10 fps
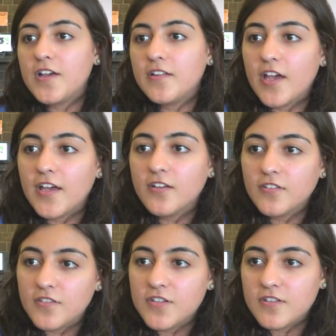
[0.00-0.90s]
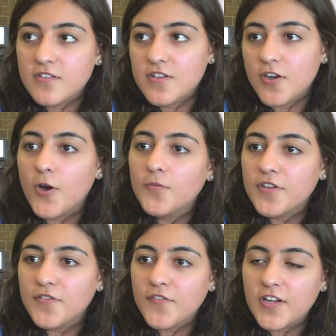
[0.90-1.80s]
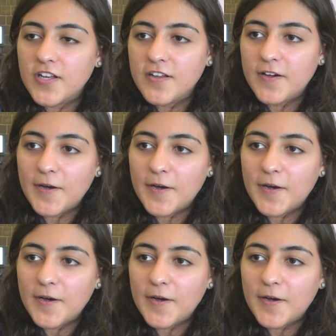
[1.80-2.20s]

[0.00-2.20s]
and like the, you know, different.